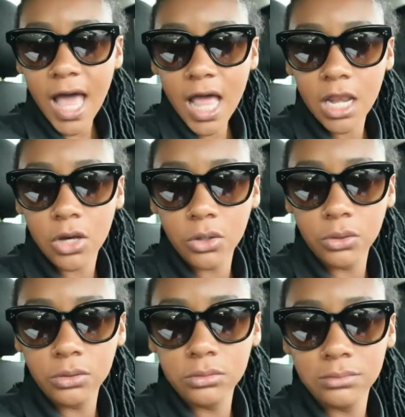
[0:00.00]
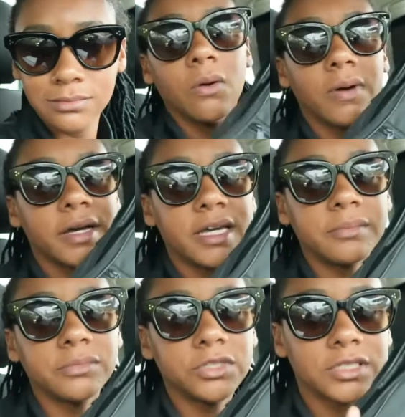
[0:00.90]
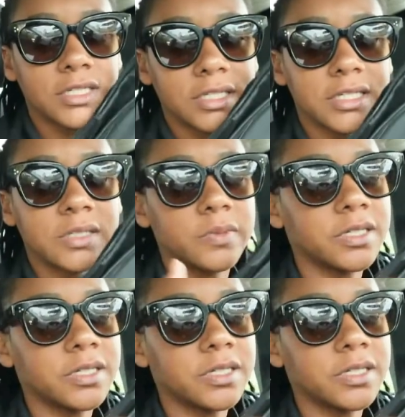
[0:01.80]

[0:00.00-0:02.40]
Hello. Why I'm using this?